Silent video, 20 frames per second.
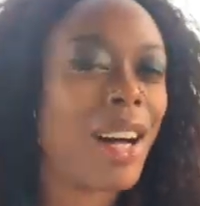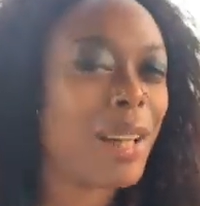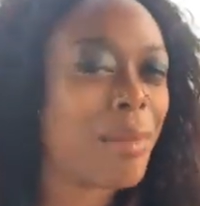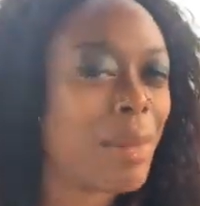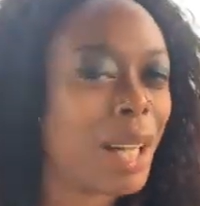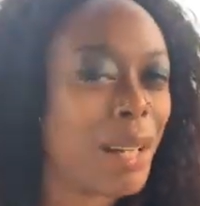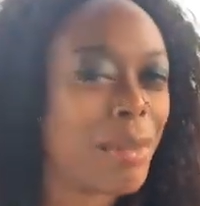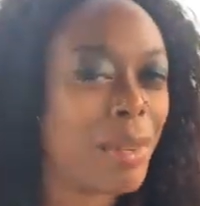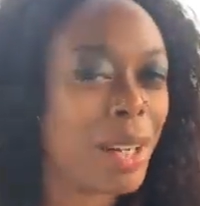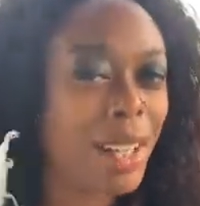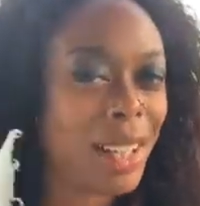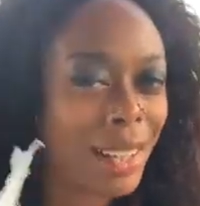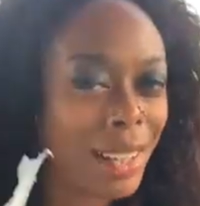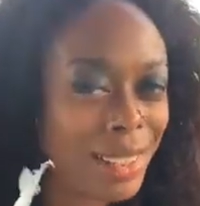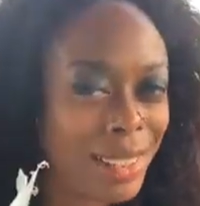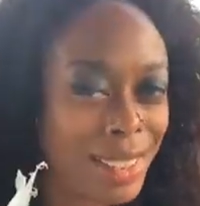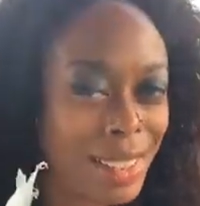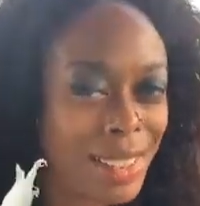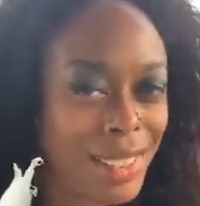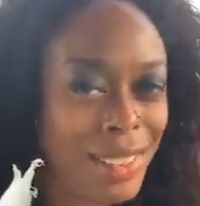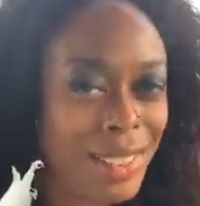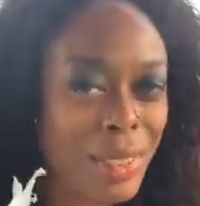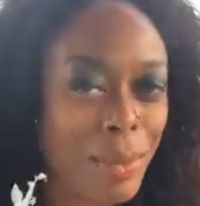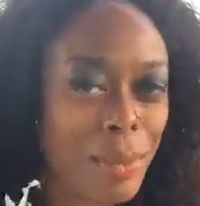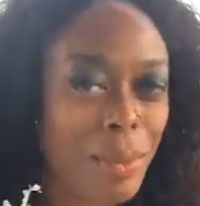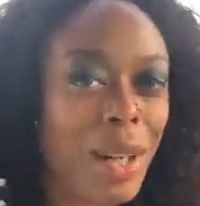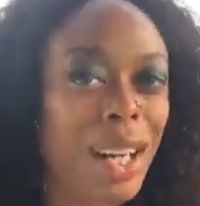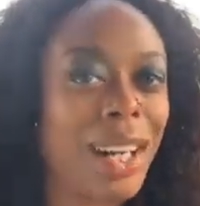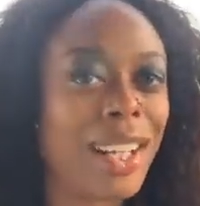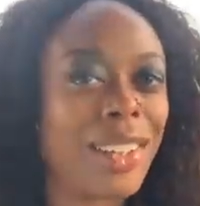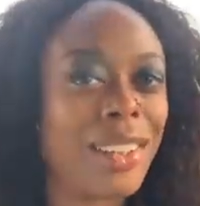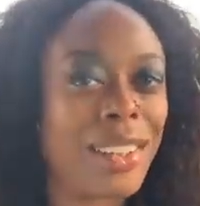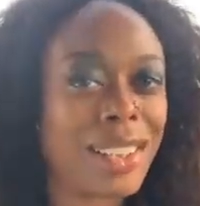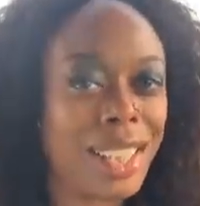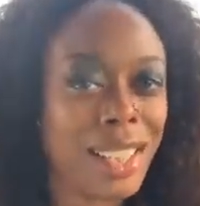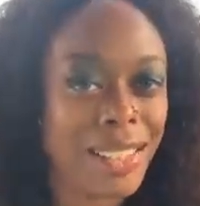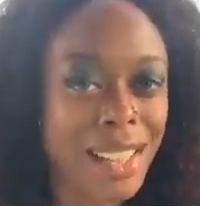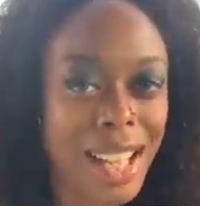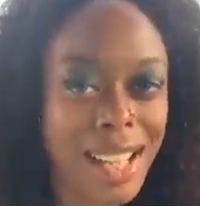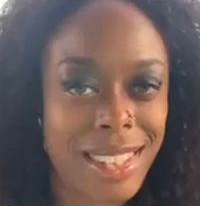on my mind while
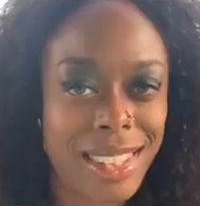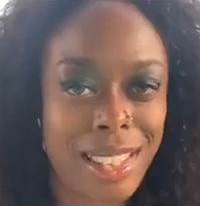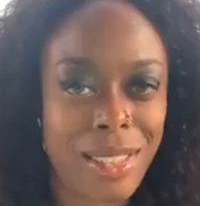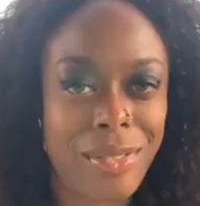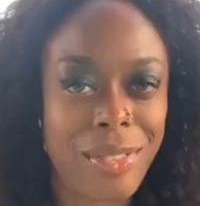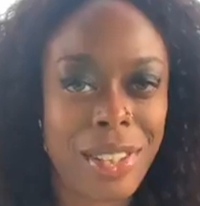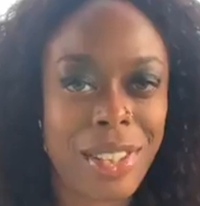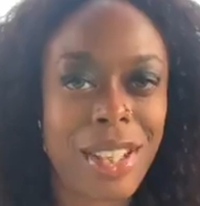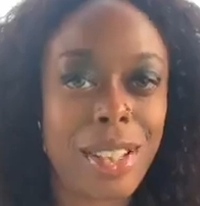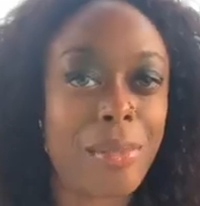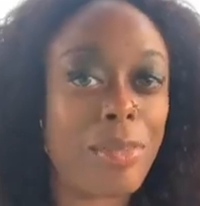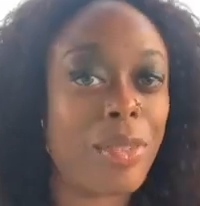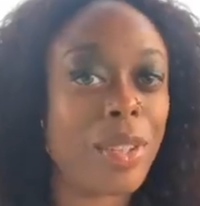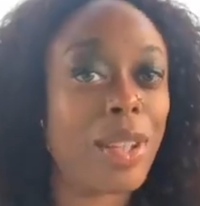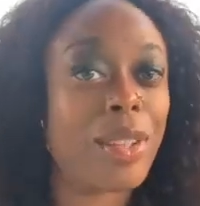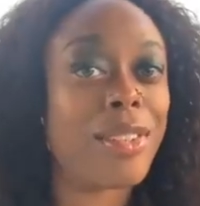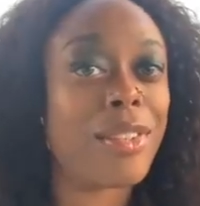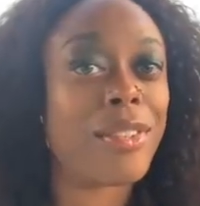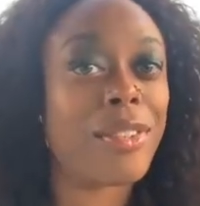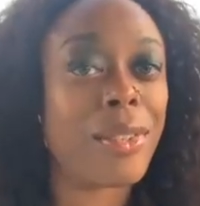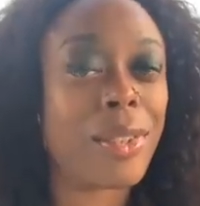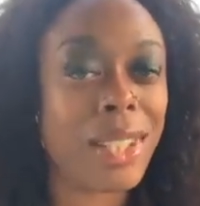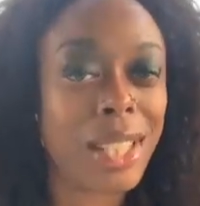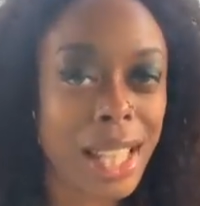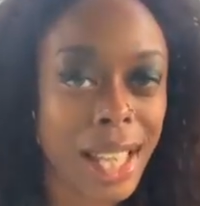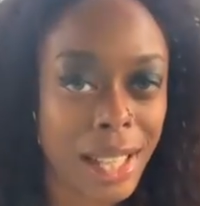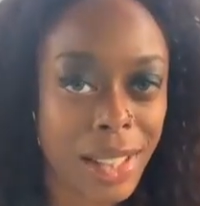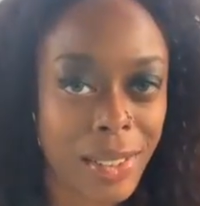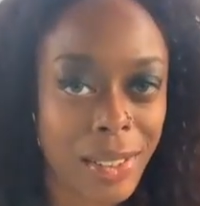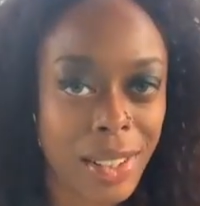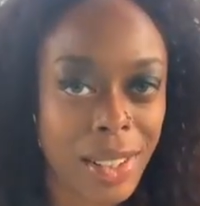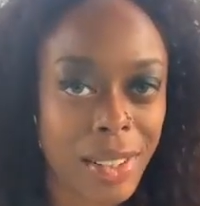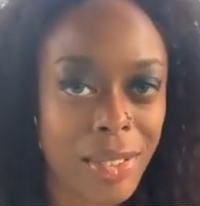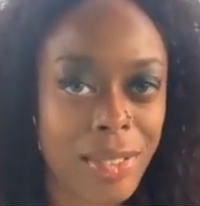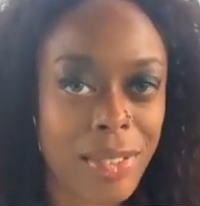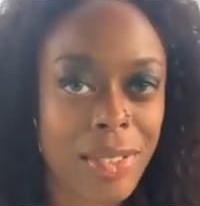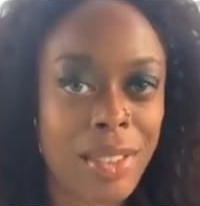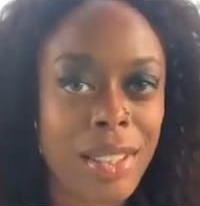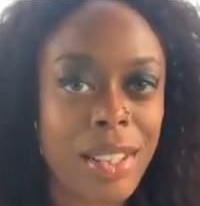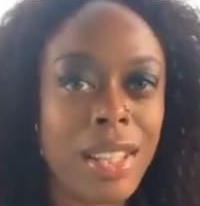they were asking for comfort for that grief.
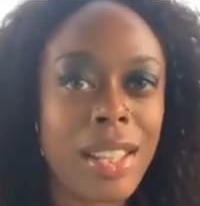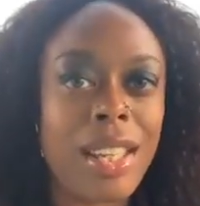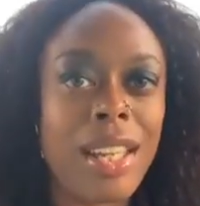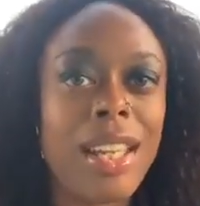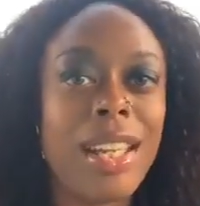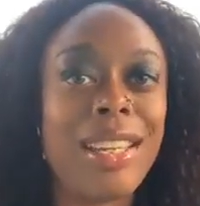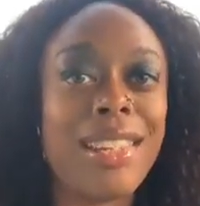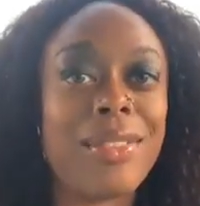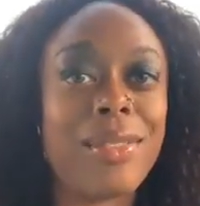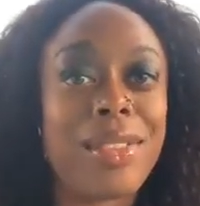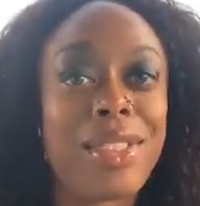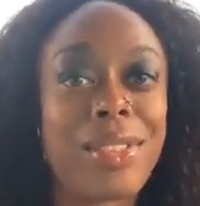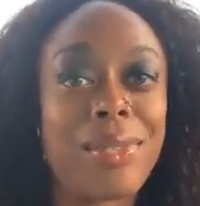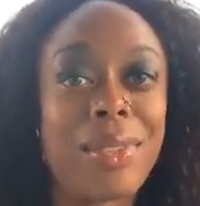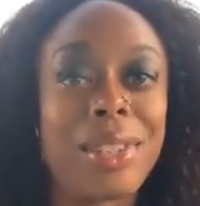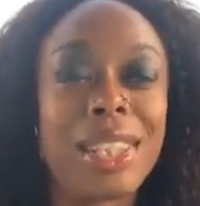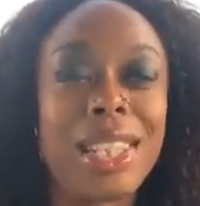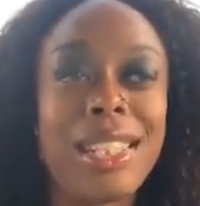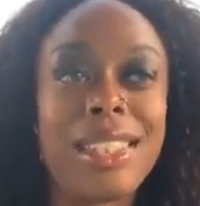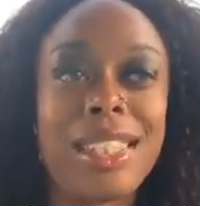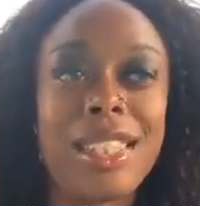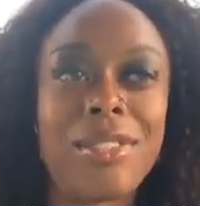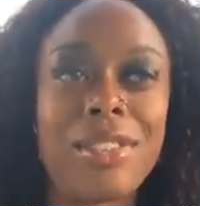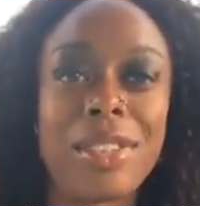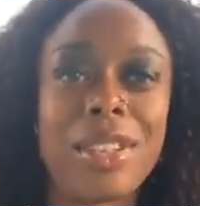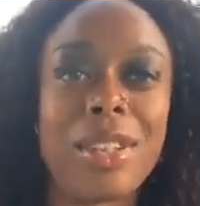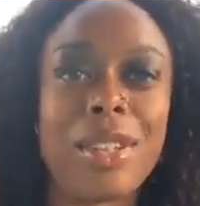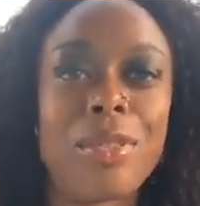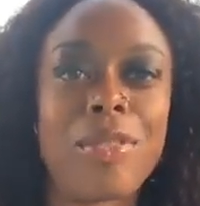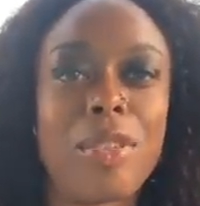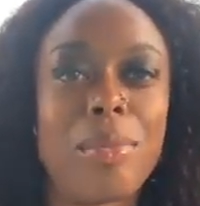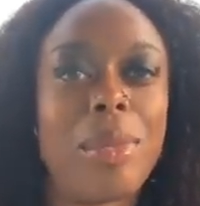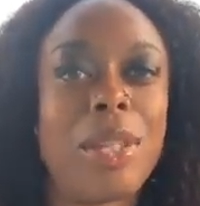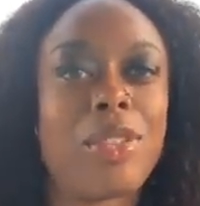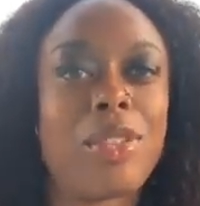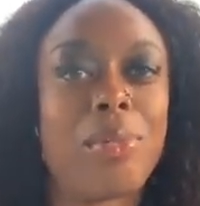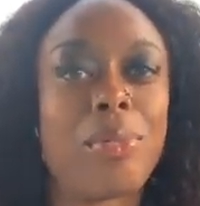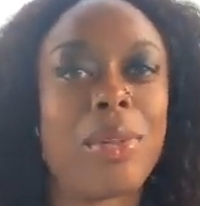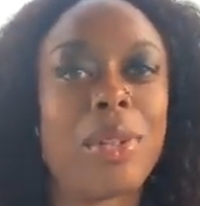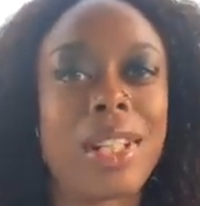It was really difficult for
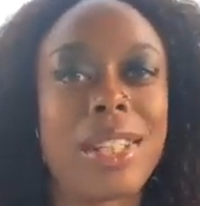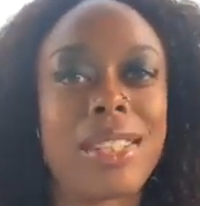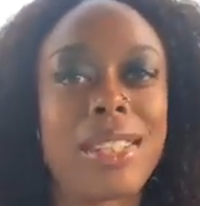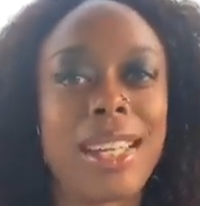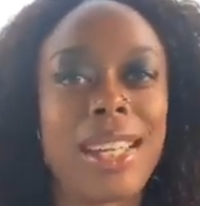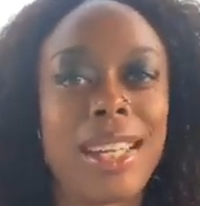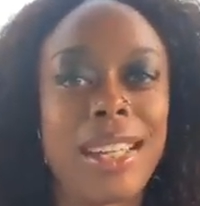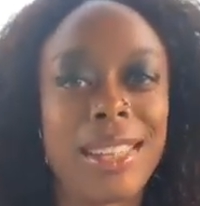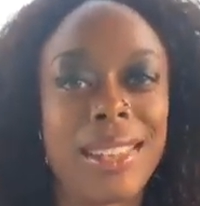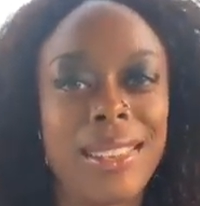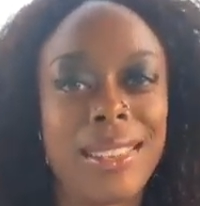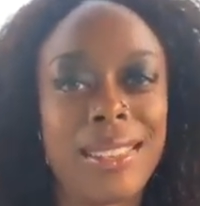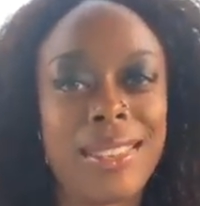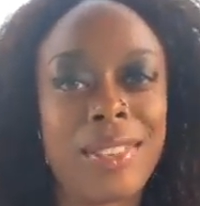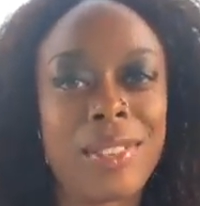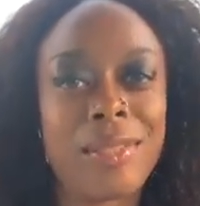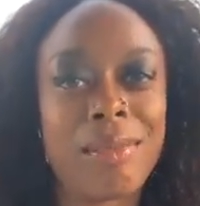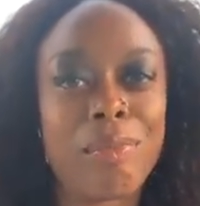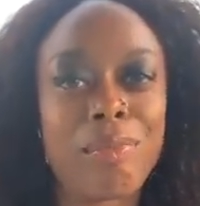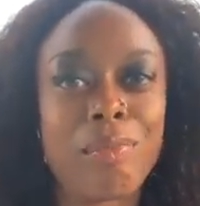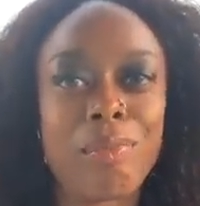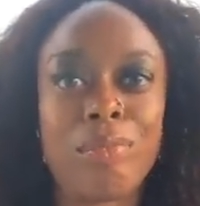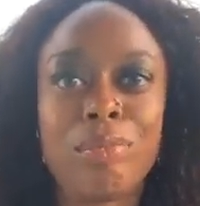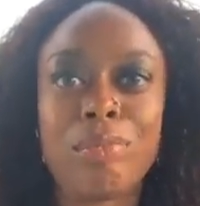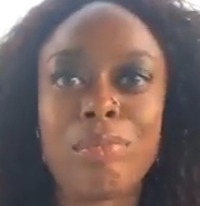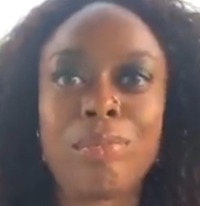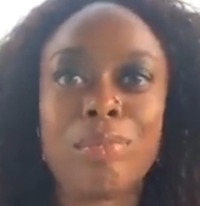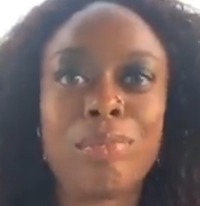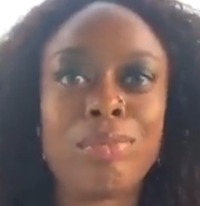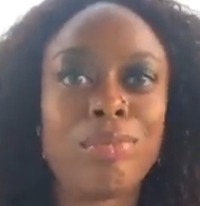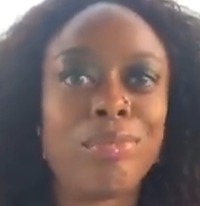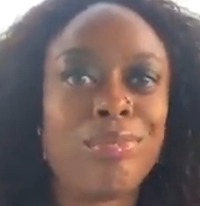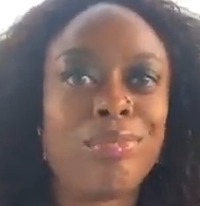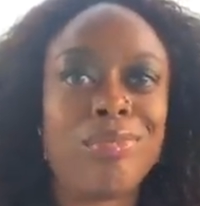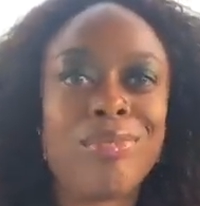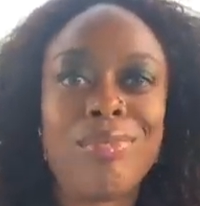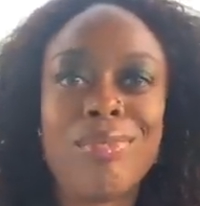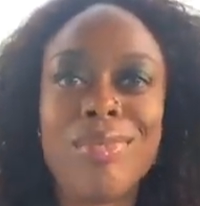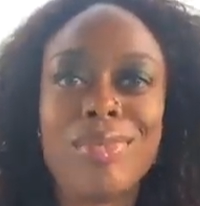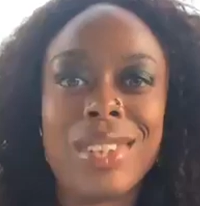me to put aside
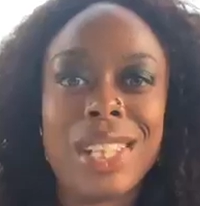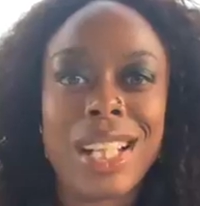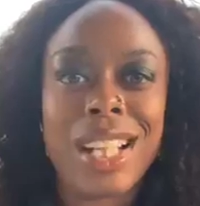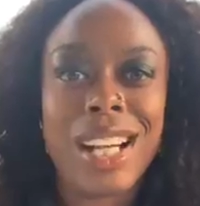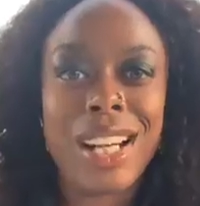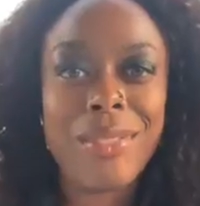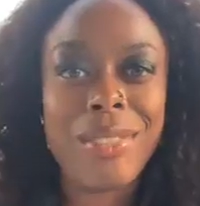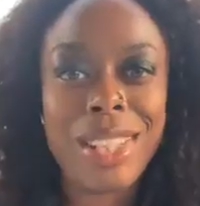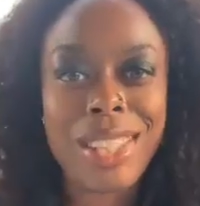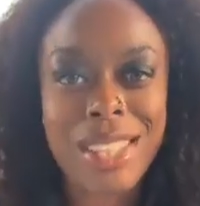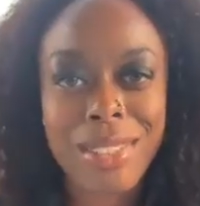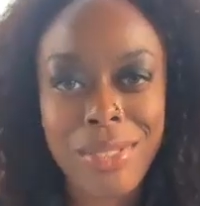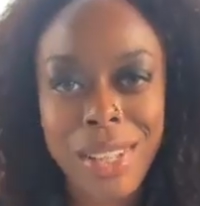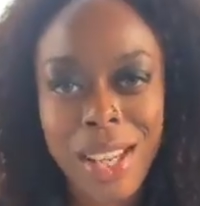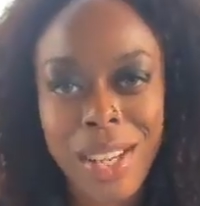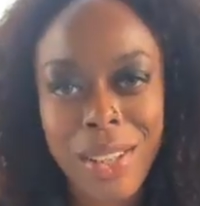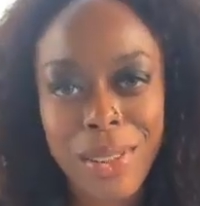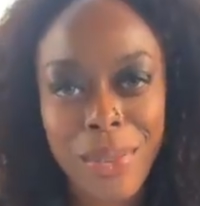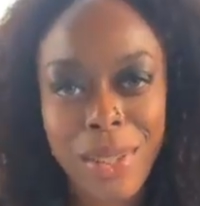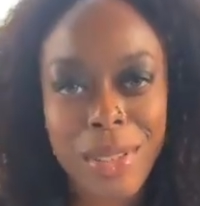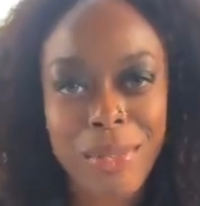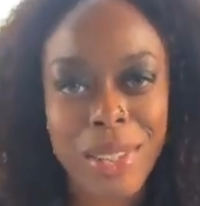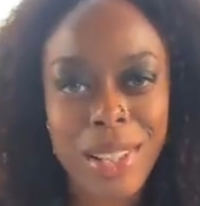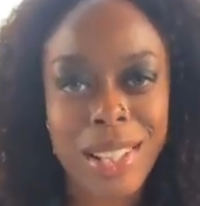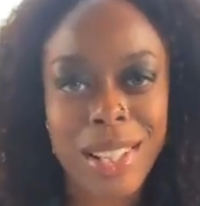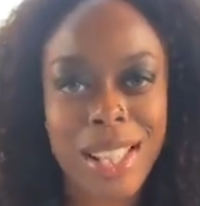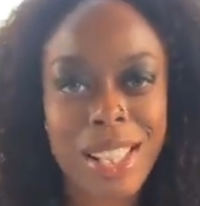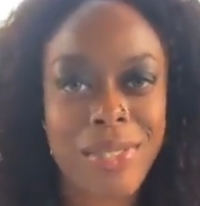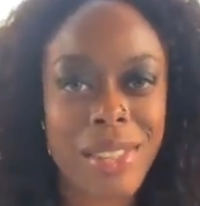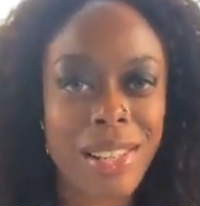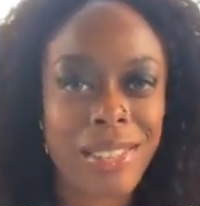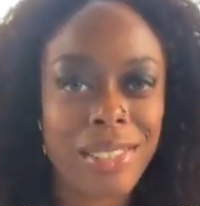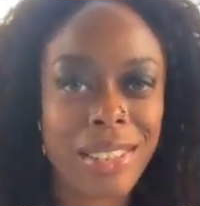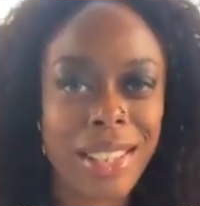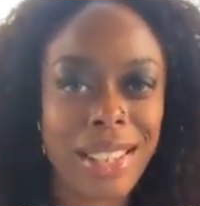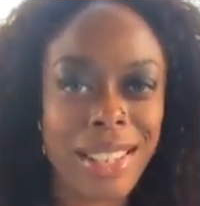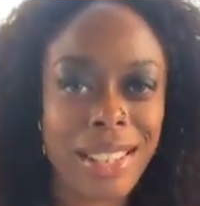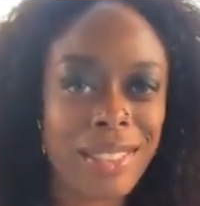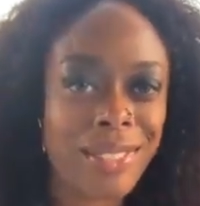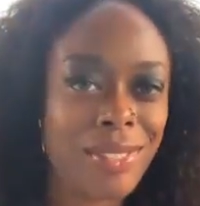the comments about women,
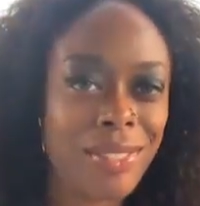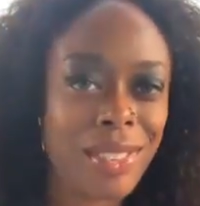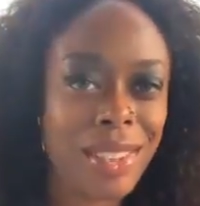especially,